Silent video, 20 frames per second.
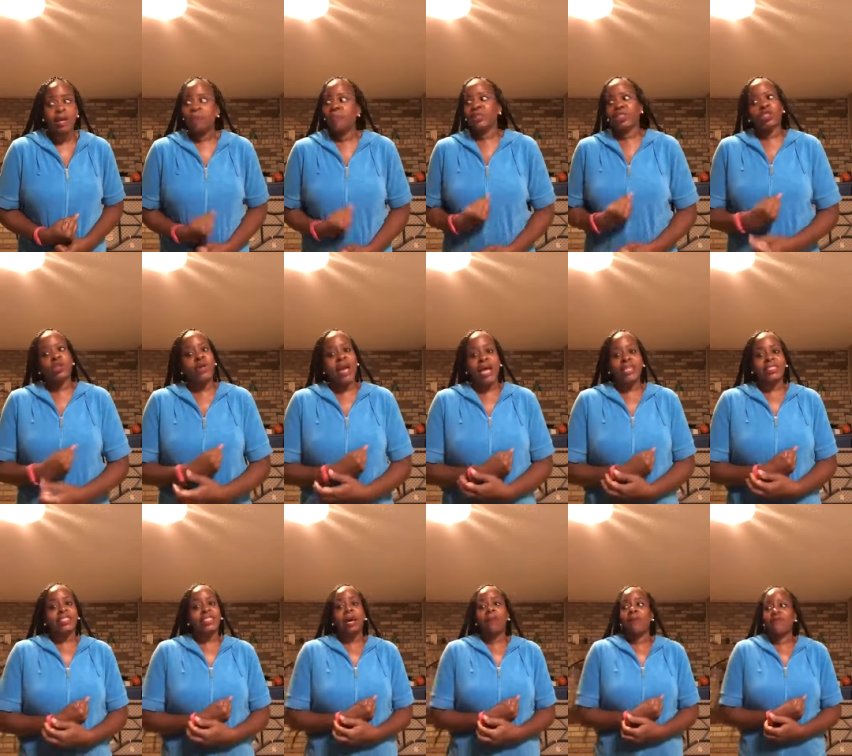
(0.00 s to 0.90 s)
But you got
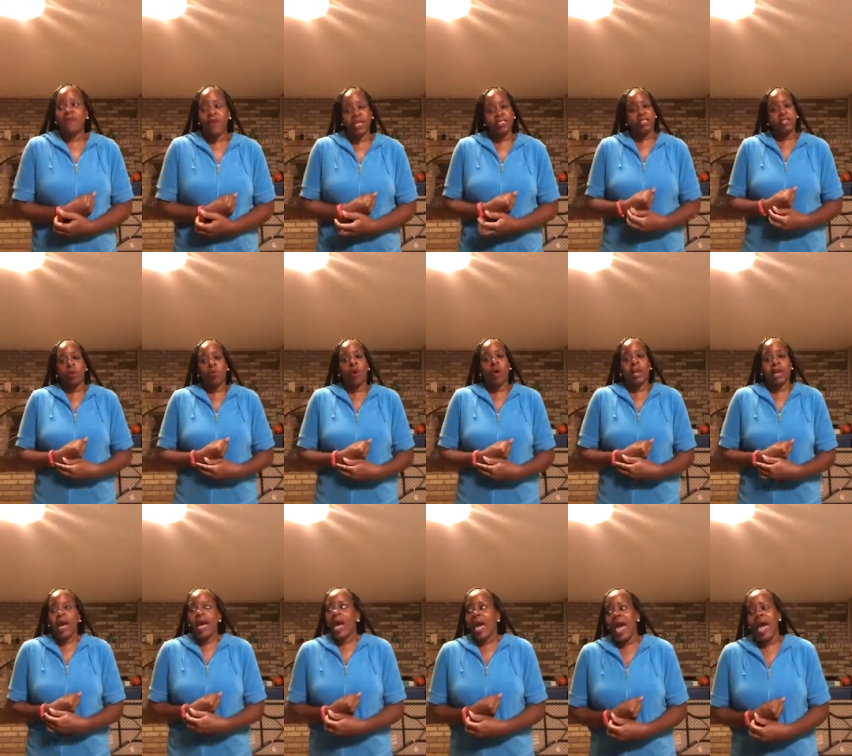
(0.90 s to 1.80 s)
some of us that want
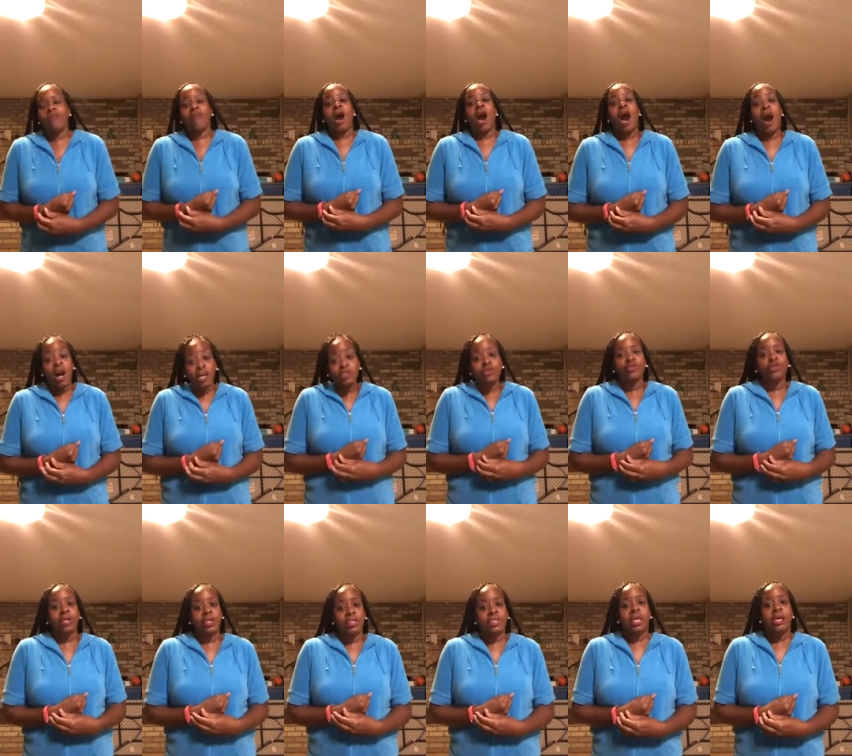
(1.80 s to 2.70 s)
to have
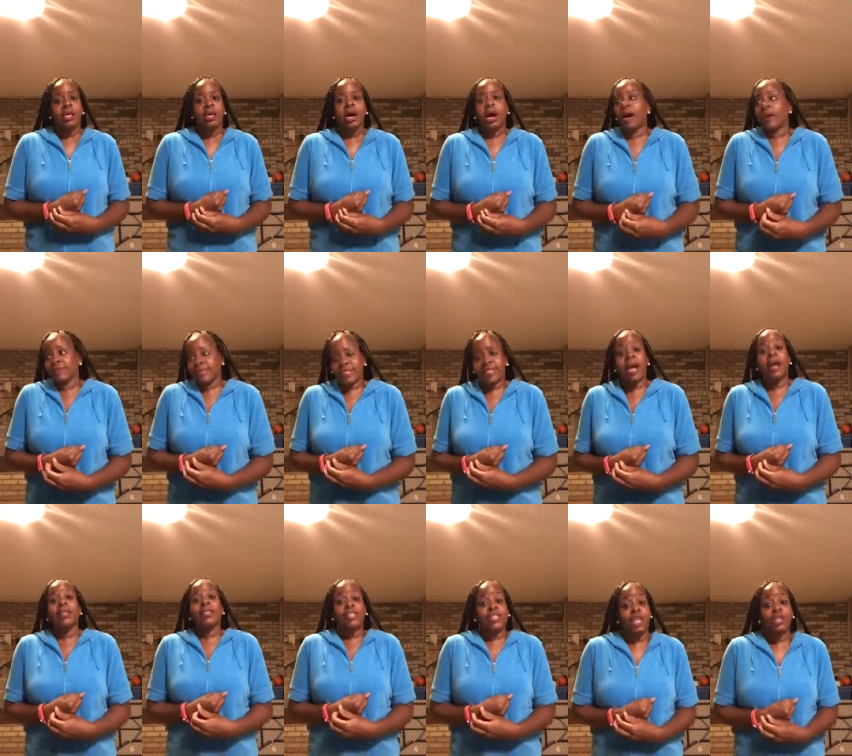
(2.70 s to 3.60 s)
hundreds of
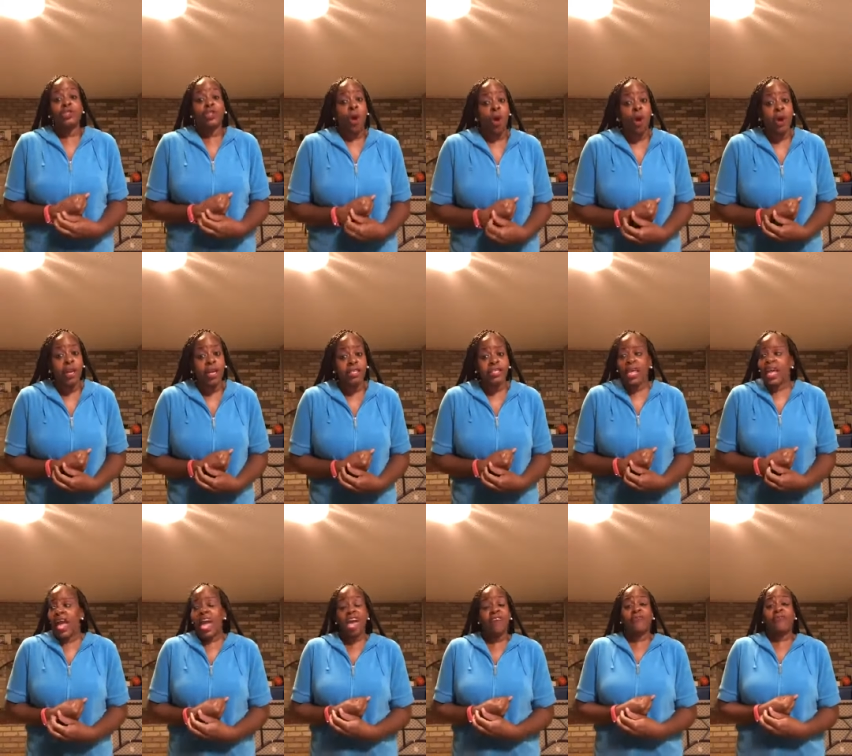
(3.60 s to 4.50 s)
sons and daughters.
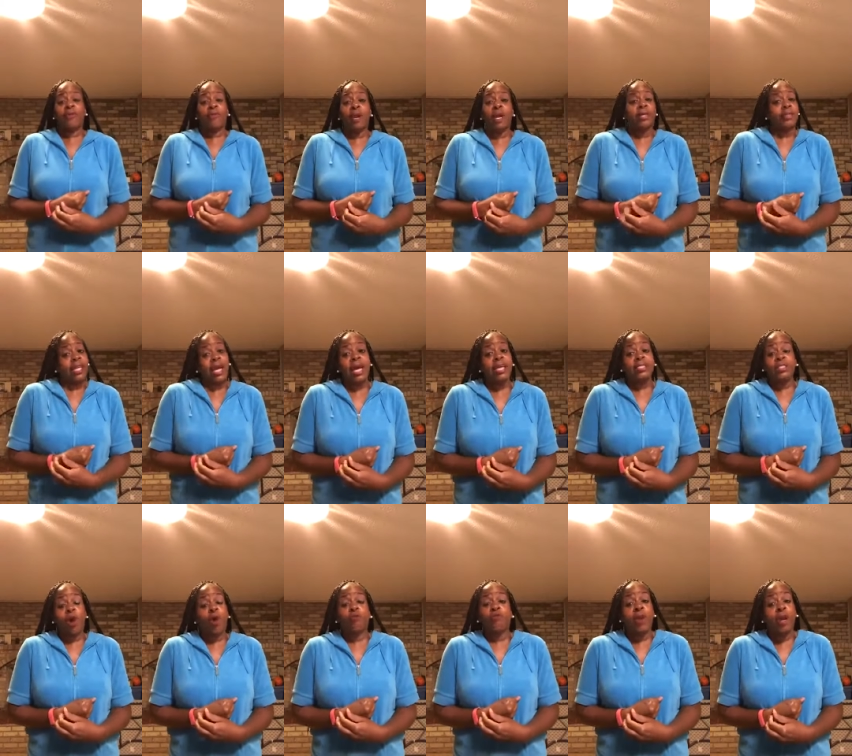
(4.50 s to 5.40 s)
And for real, there's
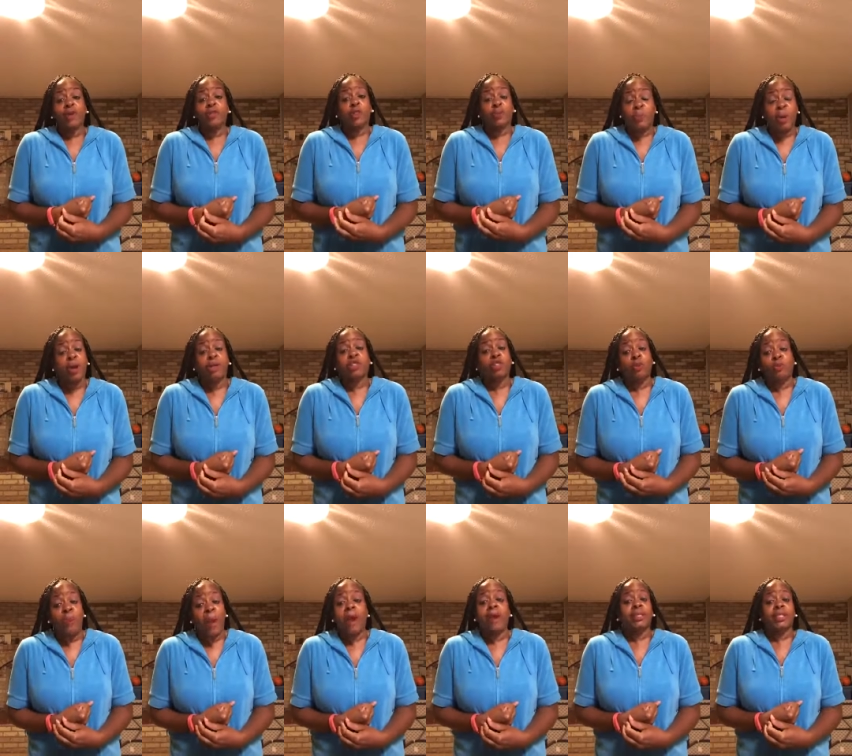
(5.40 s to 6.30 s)
no real spiritual
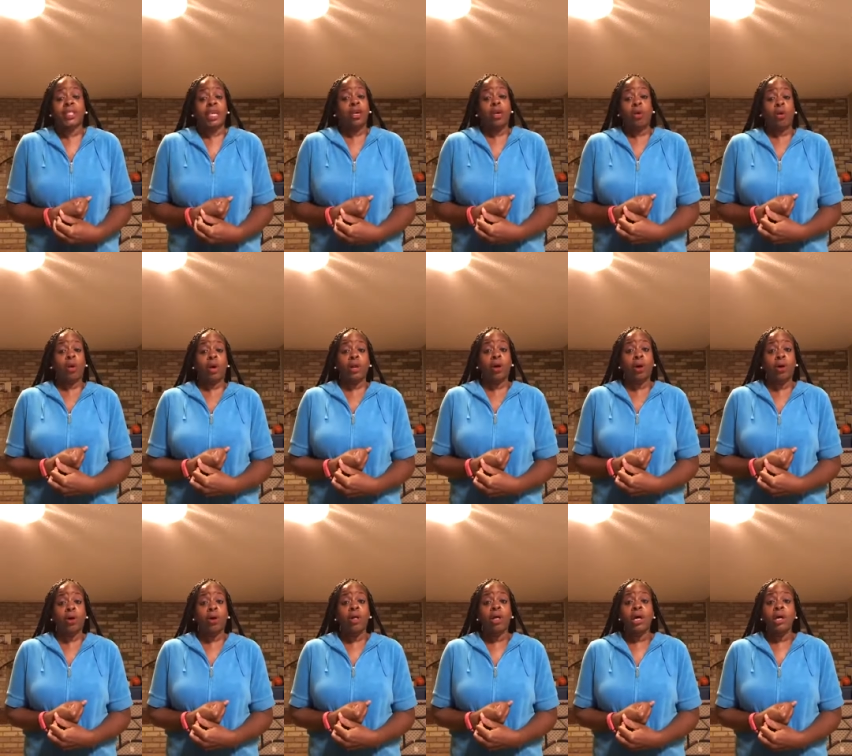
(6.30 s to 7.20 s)
parenting going
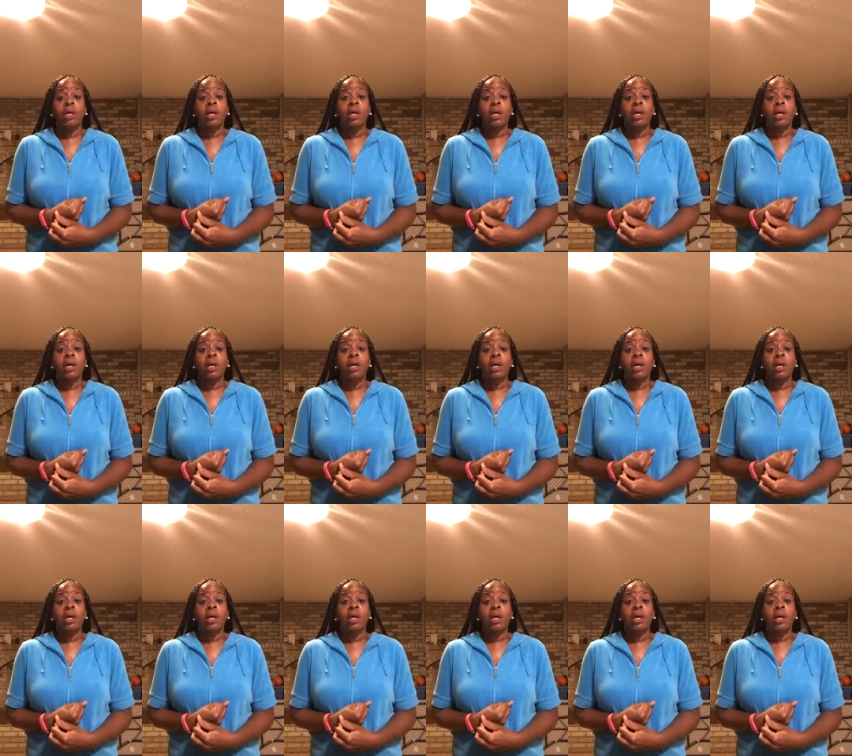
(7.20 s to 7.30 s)
on.